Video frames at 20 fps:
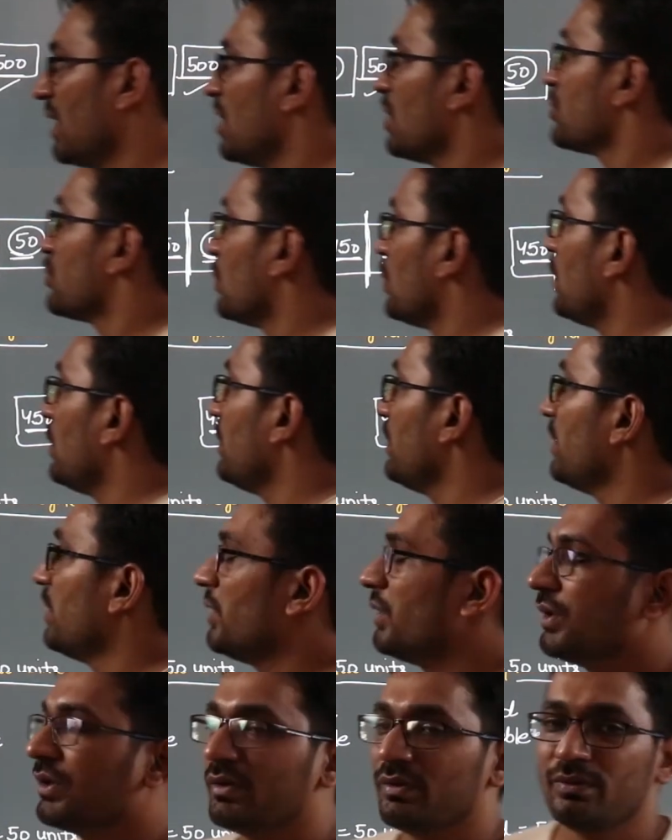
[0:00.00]

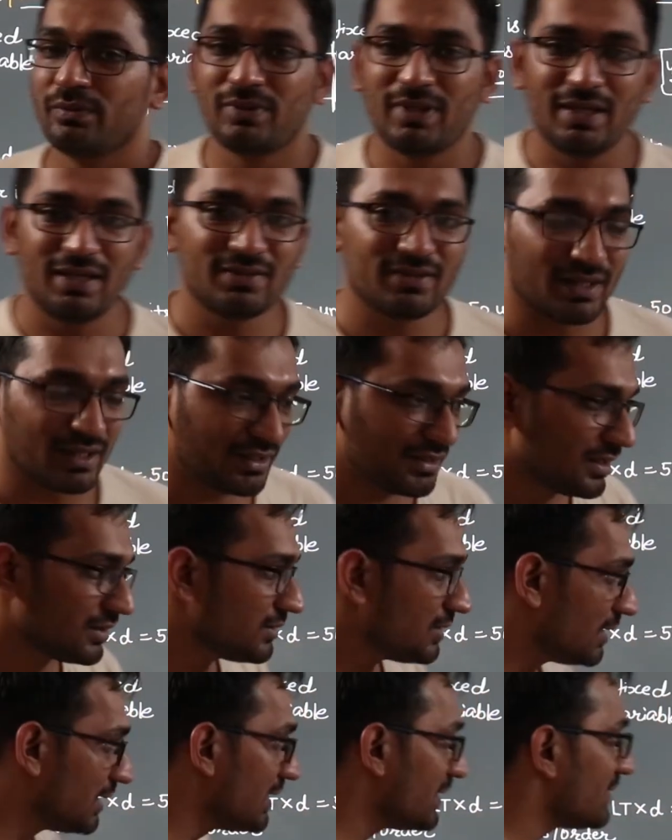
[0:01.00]
So there is another
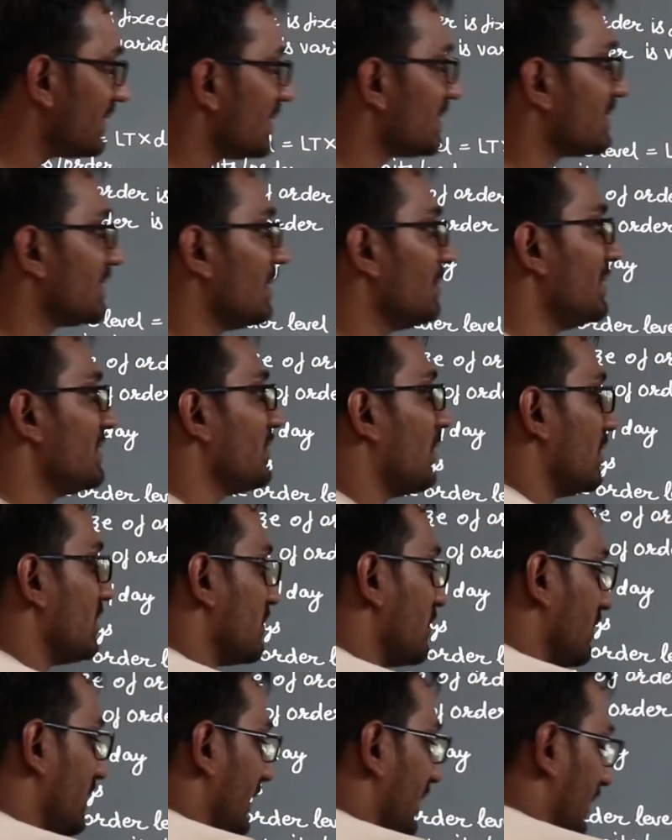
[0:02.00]
third system is
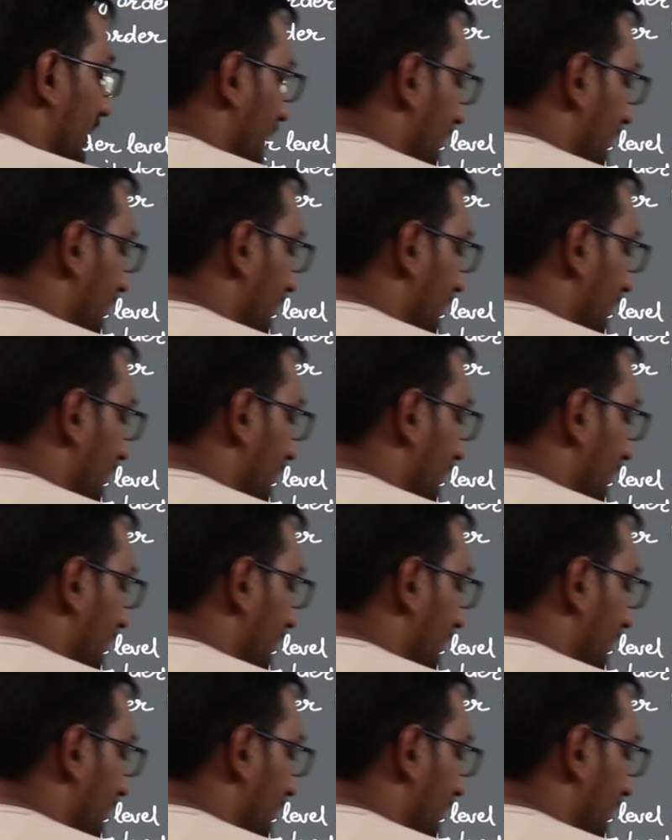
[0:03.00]
also there,